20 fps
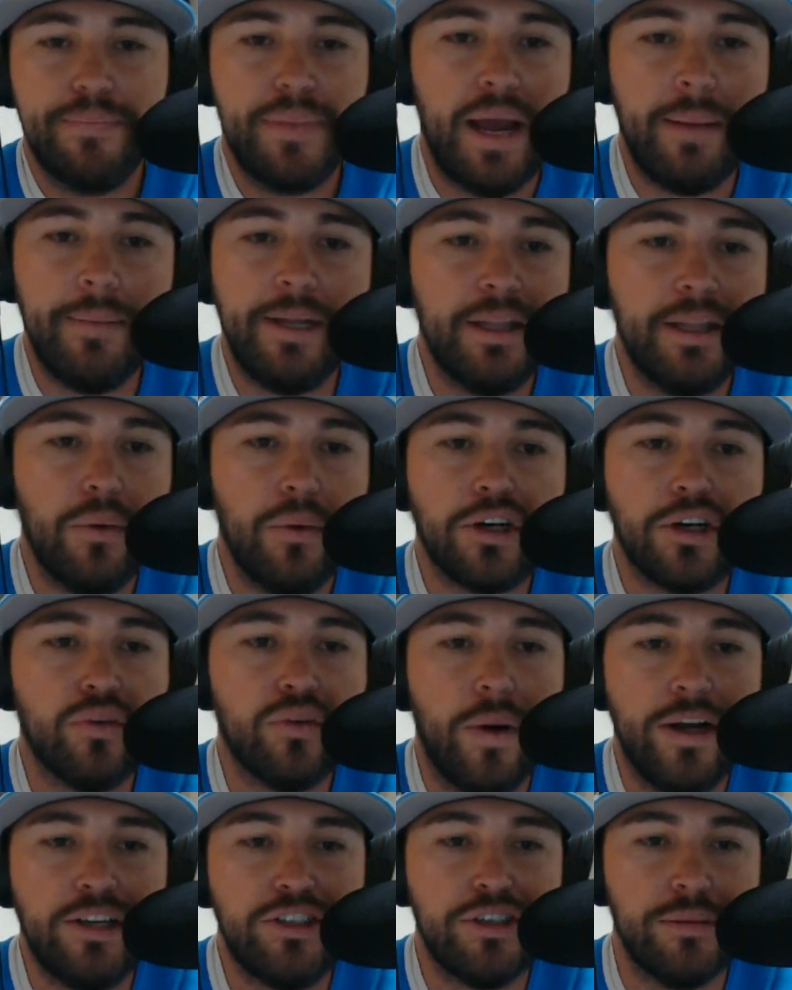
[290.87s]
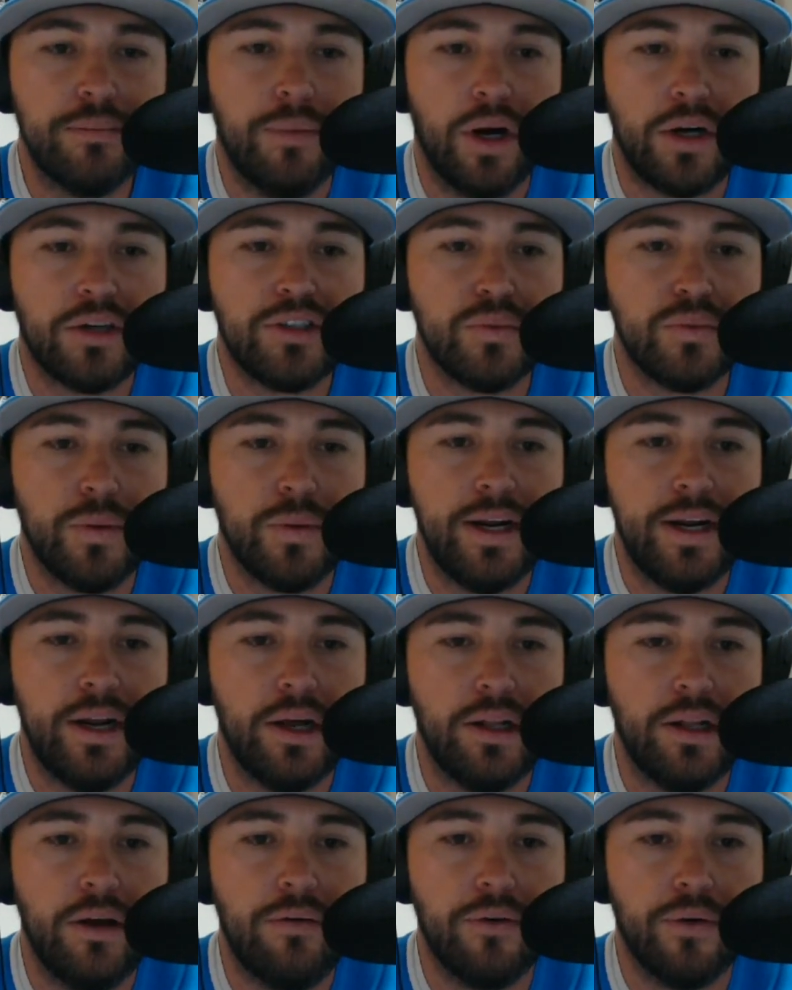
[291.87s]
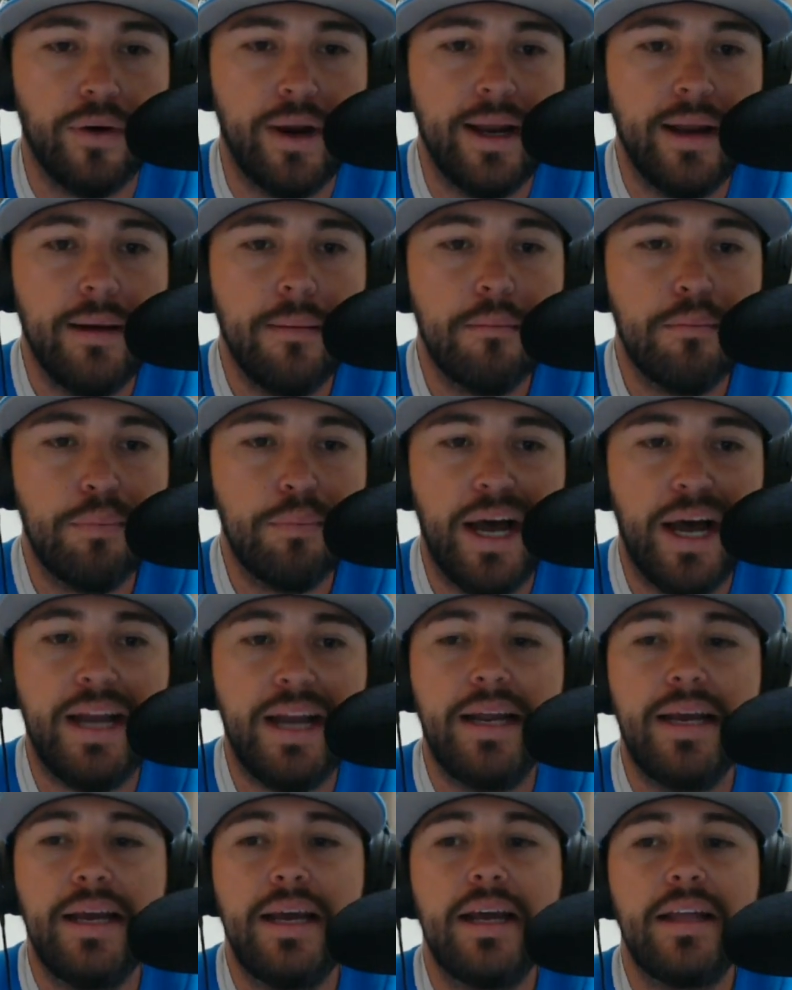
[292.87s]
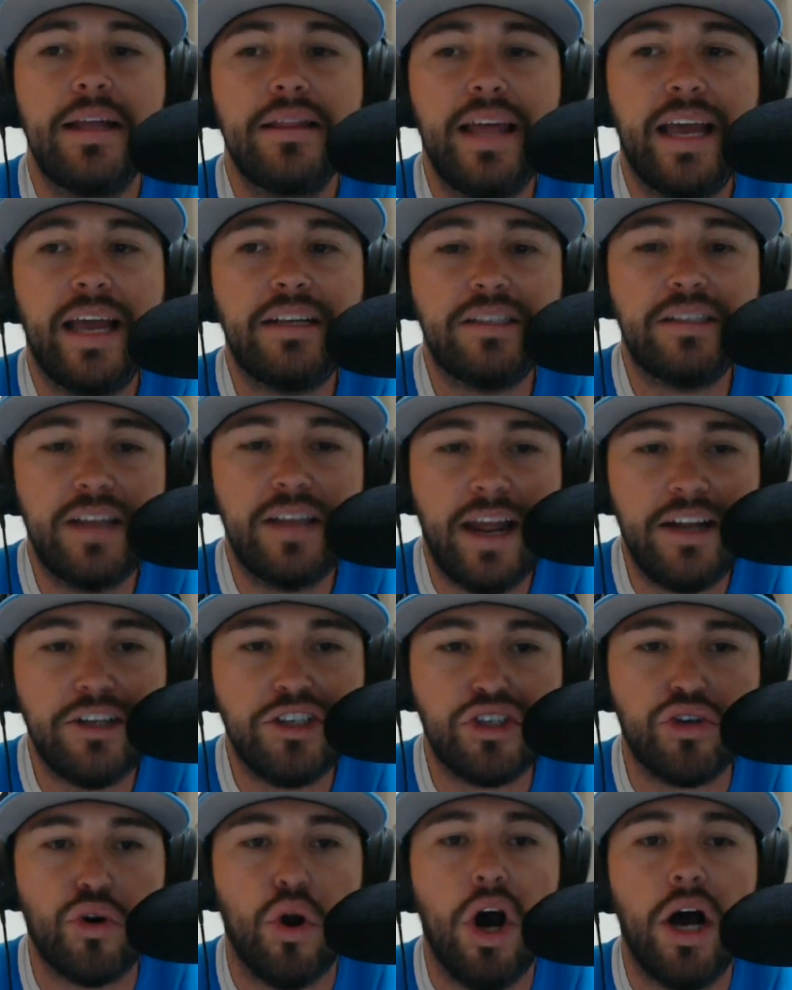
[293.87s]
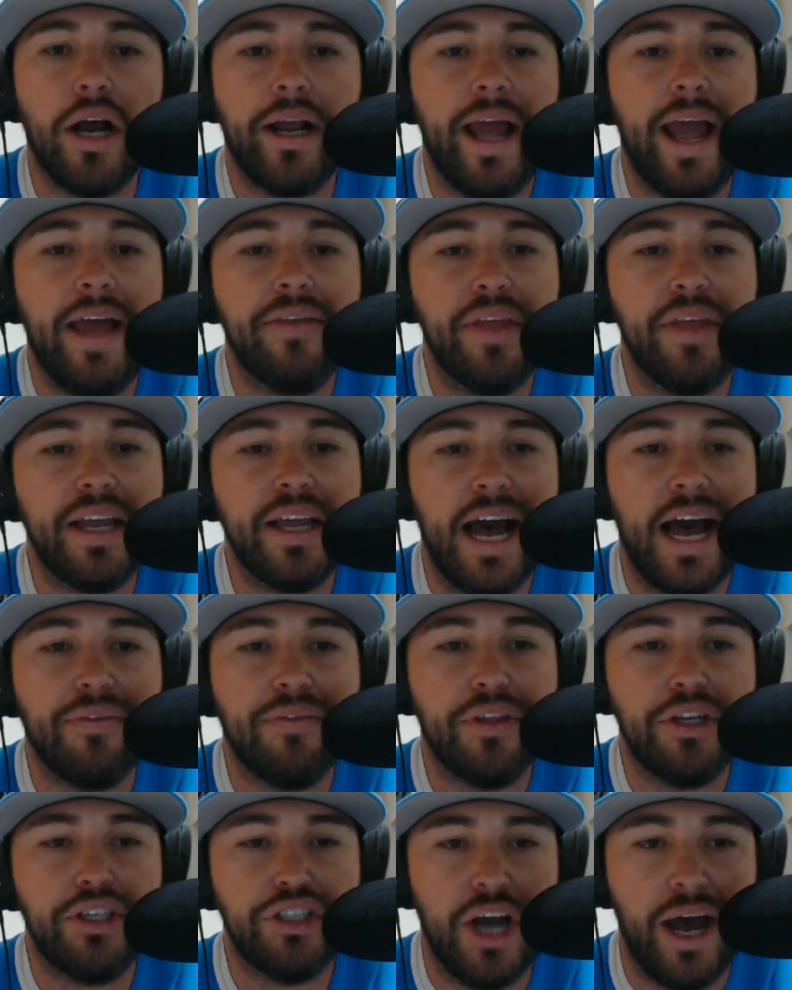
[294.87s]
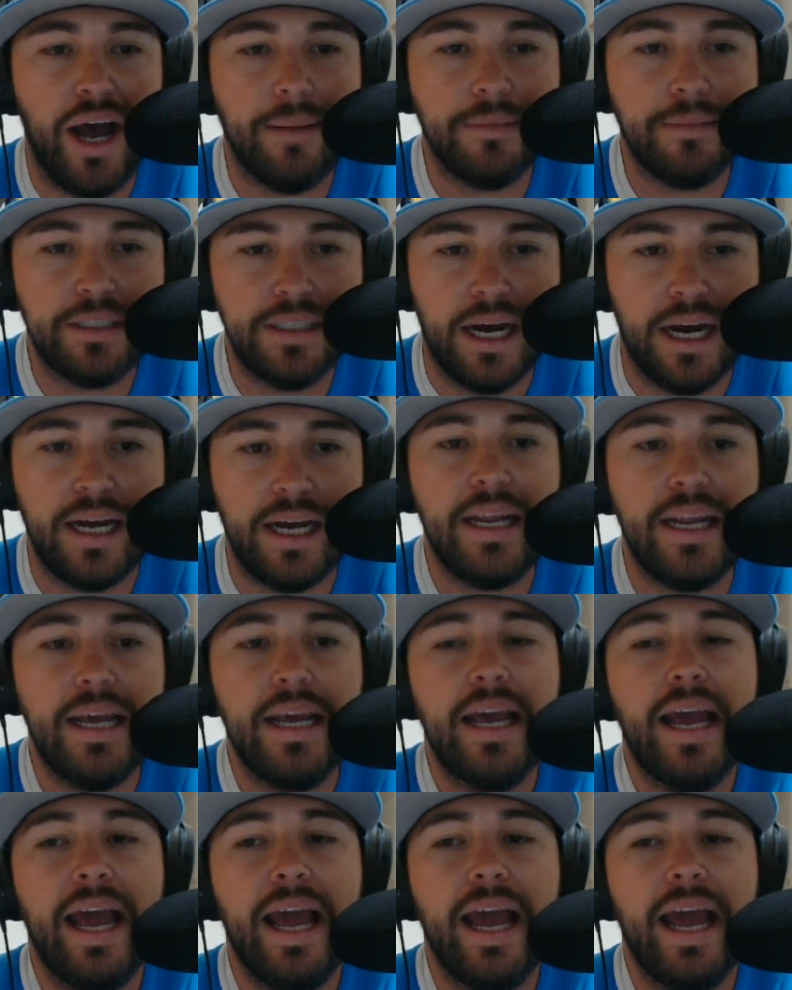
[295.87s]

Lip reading: I mean, there were question marks written all over it, but they stayed strong and they got the job done.